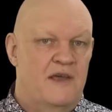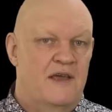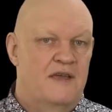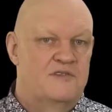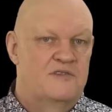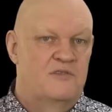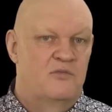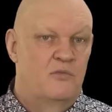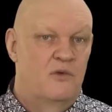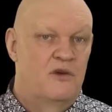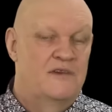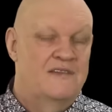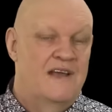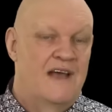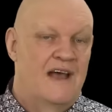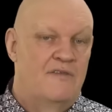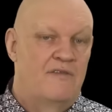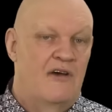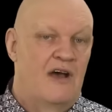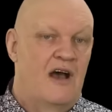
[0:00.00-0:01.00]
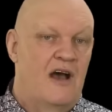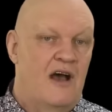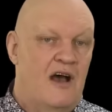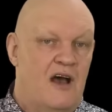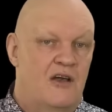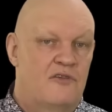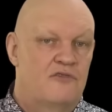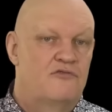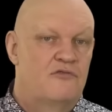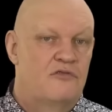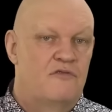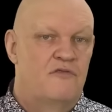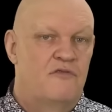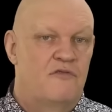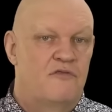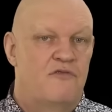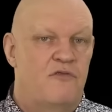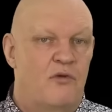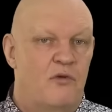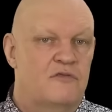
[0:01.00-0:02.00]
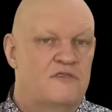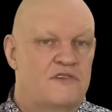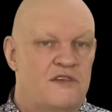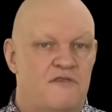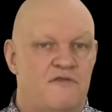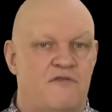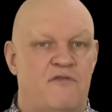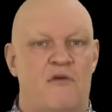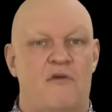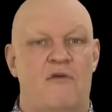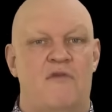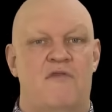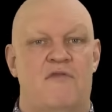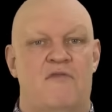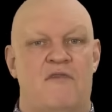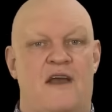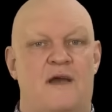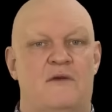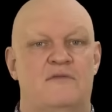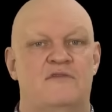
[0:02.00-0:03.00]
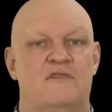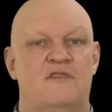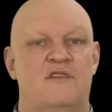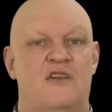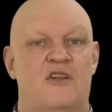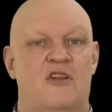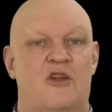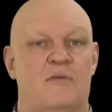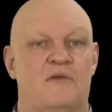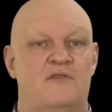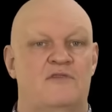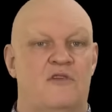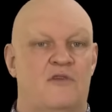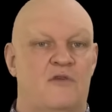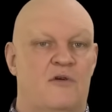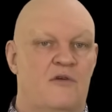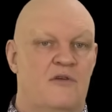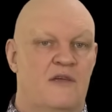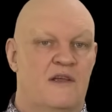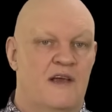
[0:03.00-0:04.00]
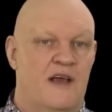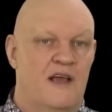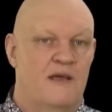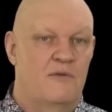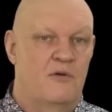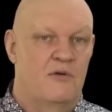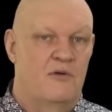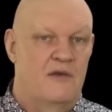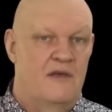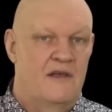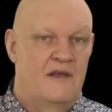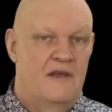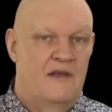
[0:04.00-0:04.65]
Pearson were to have a 144,000 kilometer long cable.